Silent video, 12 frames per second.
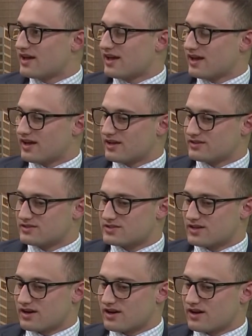and
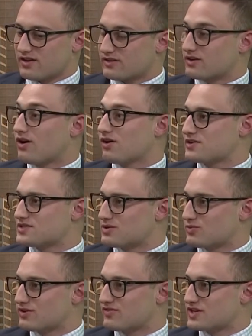the Coliseum
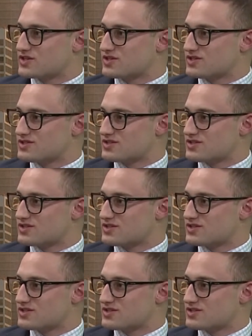renovations.